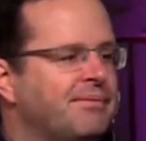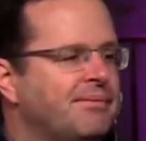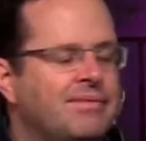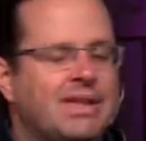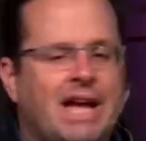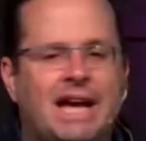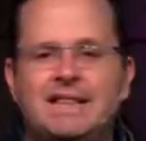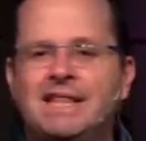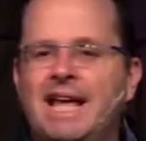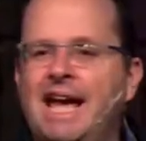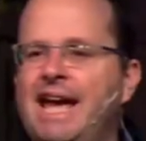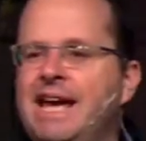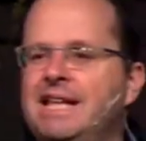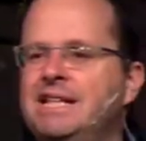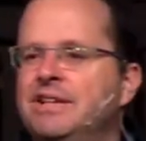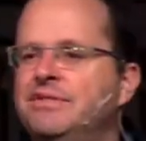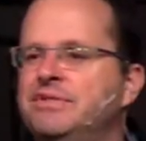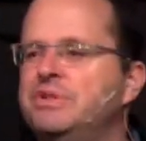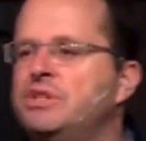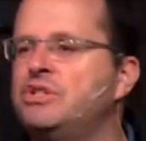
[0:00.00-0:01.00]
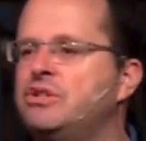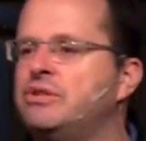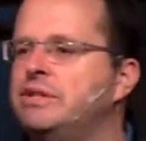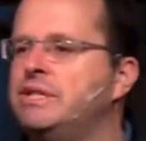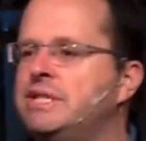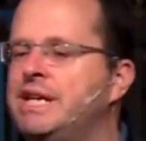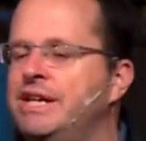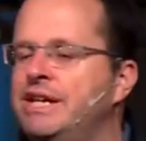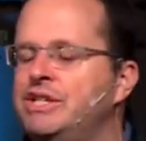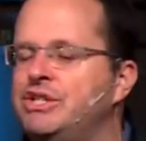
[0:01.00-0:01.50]
at the end of this
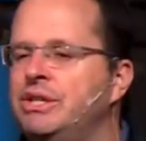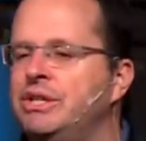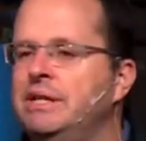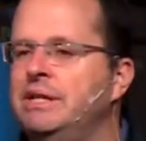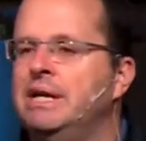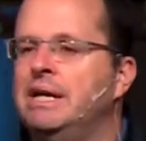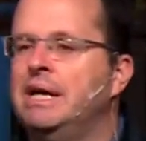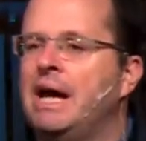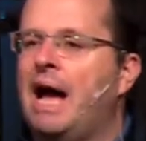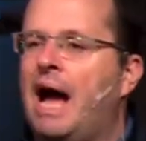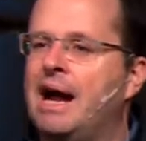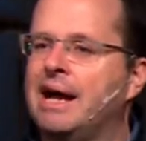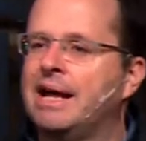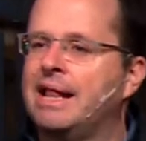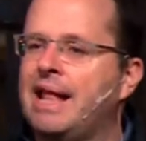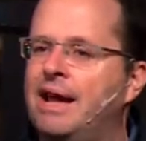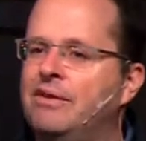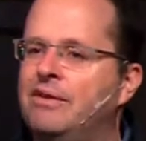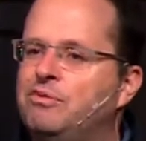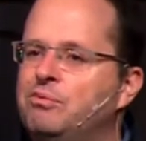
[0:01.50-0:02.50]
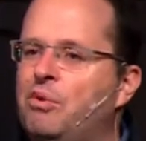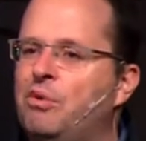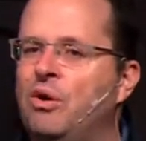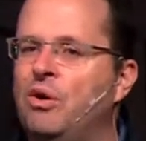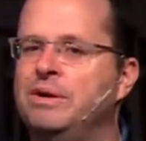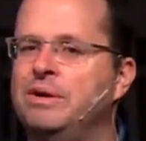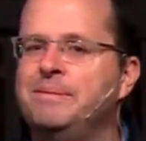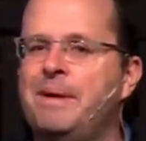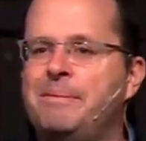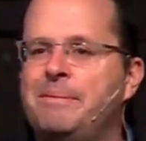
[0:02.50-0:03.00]
recession, I'm going to have more
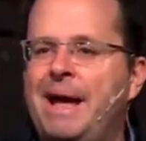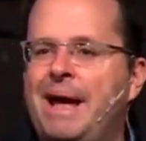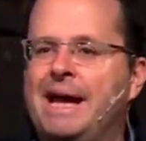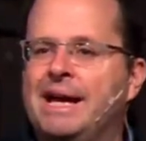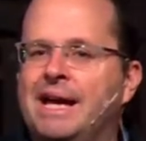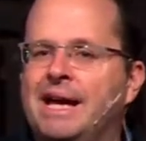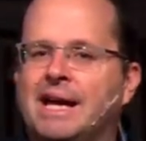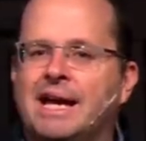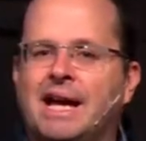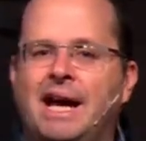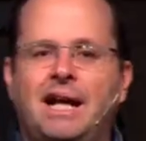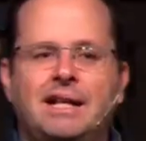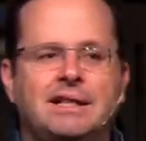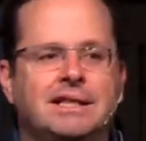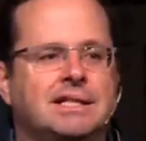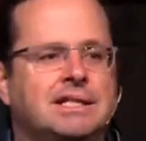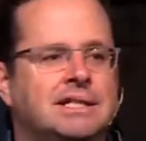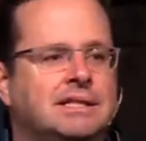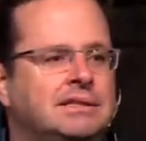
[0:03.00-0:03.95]
in my bank account